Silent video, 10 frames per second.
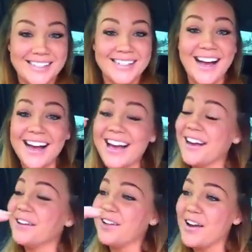
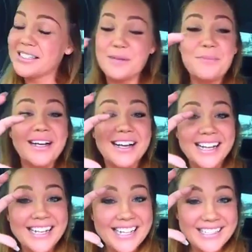it. But
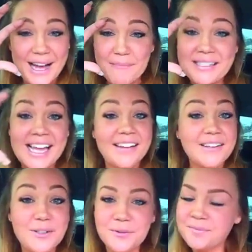I'm
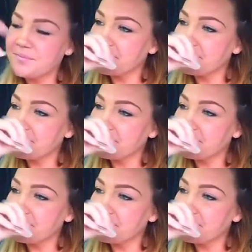telling you,